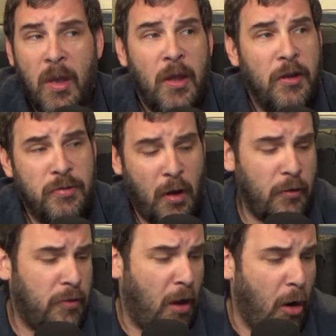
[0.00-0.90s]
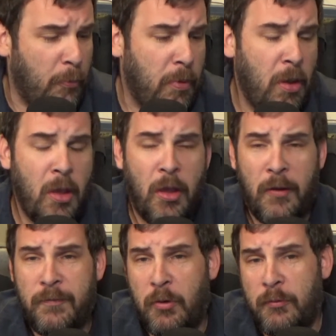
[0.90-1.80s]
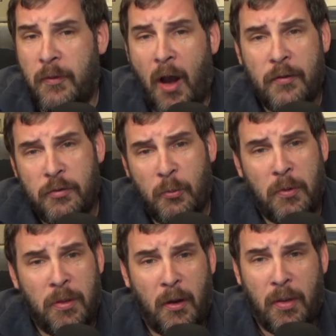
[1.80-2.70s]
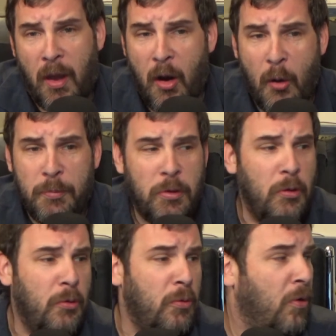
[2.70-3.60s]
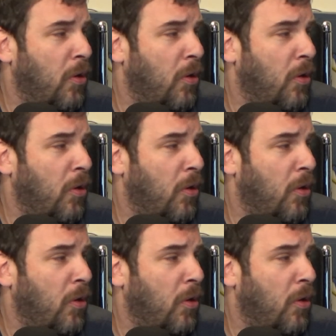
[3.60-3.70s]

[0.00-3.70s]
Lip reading: It does help if you've got someone there to help you